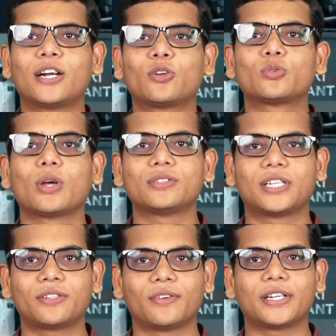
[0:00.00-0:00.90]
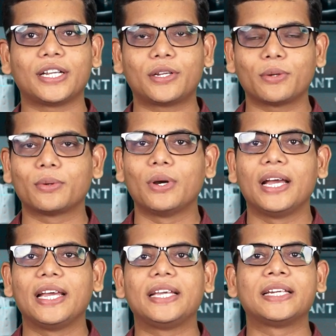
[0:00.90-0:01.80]
2022
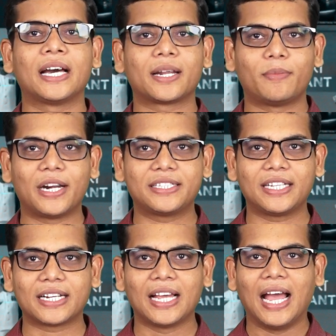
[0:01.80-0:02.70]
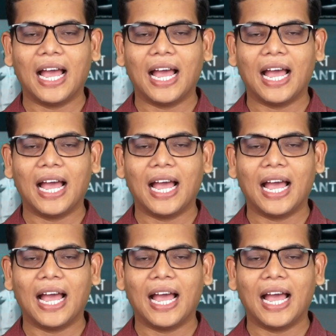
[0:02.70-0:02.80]
in her budget